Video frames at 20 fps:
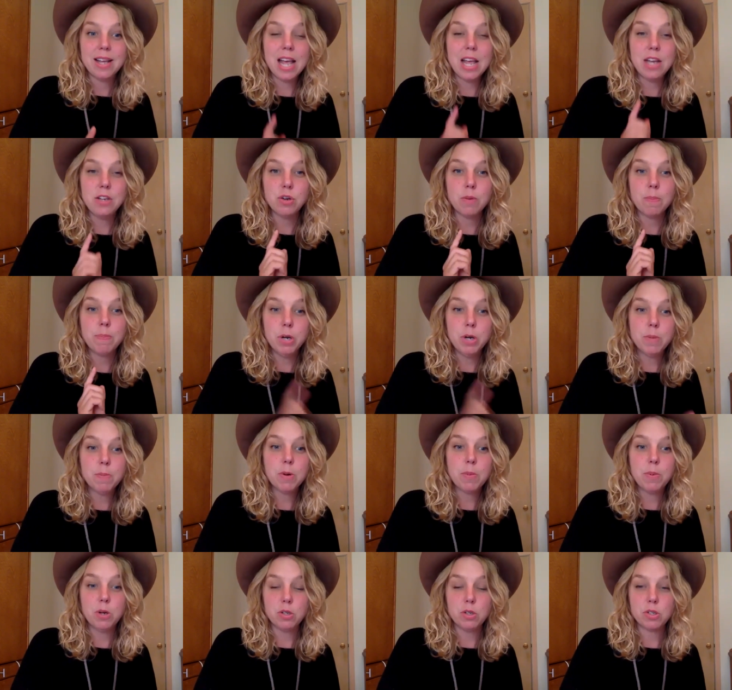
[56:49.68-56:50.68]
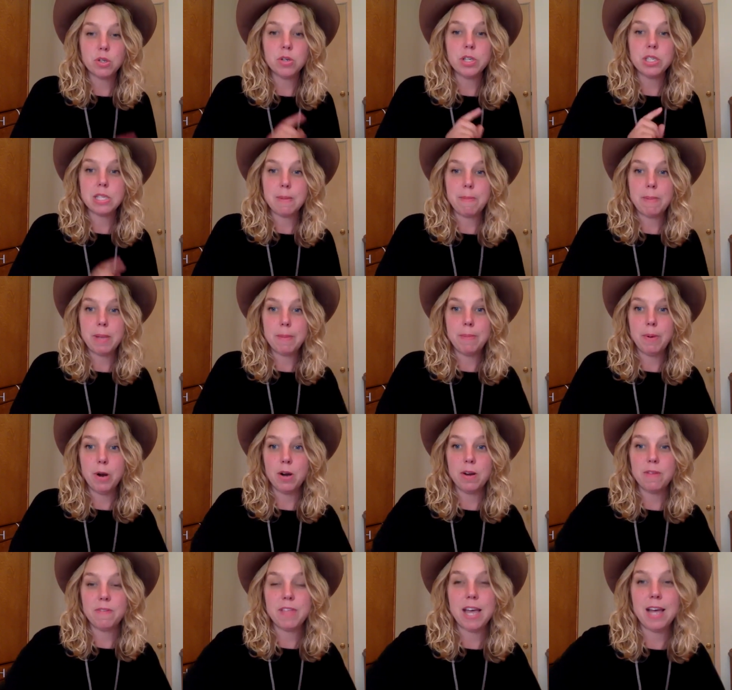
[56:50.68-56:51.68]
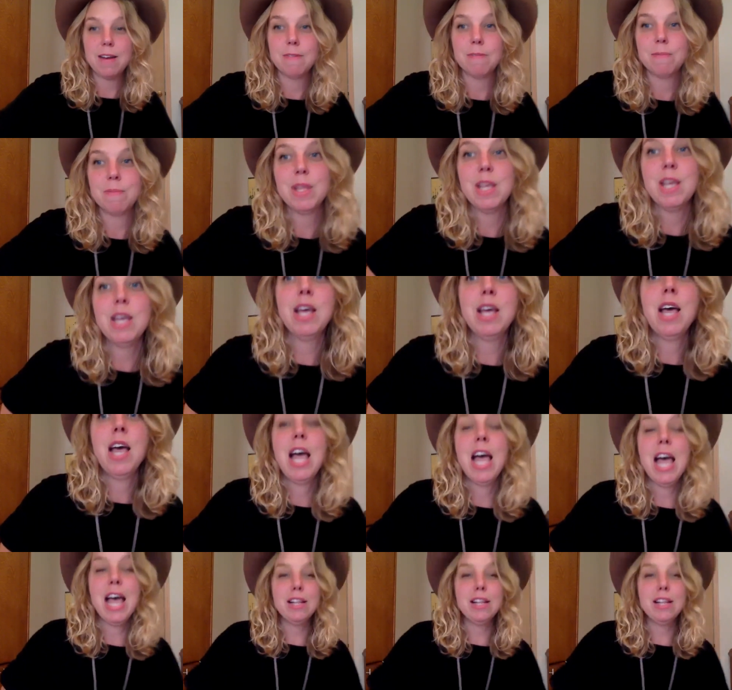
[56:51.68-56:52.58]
and your book proposal is a big part of that.